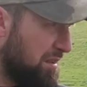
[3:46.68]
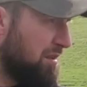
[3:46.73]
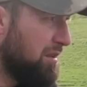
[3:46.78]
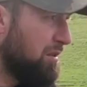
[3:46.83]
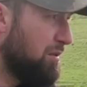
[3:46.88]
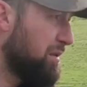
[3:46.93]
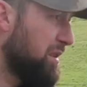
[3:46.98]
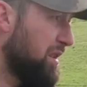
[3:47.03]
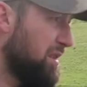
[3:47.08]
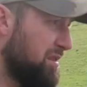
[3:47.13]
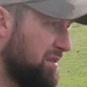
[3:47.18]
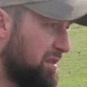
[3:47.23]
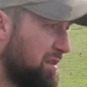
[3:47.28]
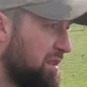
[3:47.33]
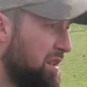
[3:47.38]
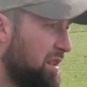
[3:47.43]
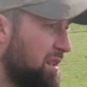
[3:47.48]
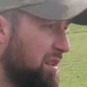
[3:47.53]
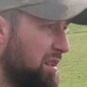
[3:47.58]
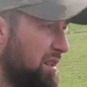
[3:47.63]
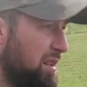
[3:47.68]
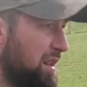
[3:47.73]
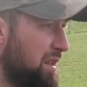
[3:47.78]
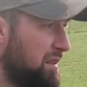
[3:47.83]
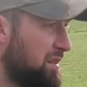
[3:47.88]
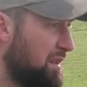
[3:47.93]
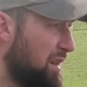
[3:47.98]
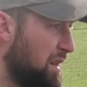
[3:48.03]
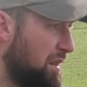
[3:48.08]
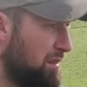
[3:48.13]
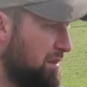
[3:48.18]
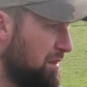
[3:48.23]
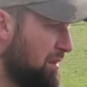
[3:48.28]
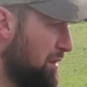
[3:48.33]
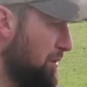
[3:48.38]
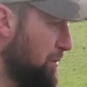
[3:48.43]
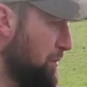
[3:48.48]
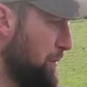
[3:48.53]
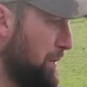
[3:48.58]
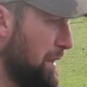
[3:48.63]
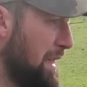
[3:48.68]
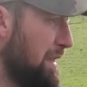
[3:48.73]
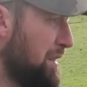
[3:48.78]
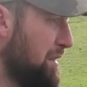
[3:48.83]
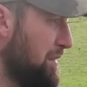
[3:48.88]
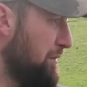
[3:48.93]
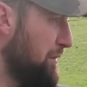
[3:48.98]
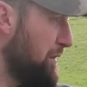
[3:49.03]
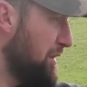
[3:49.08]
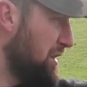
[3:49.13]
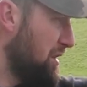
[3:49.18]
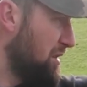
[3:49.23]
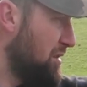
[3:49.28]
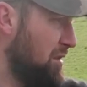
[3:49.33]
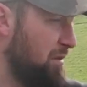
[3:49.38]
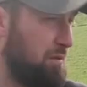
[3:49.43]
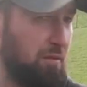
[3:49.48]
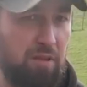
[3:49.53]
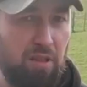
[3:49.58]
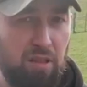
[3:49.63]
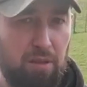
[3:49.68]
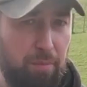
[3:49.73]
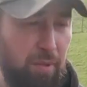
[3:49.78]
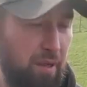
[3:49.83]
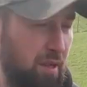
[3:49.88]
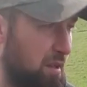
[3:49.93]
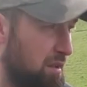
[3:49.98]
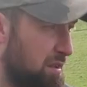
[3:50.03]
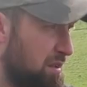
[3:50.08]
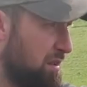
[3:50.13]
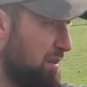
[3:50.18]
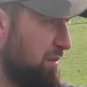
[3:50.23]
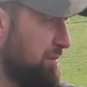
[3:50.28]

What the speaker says: load yesterday, and another load will actually finish off this part.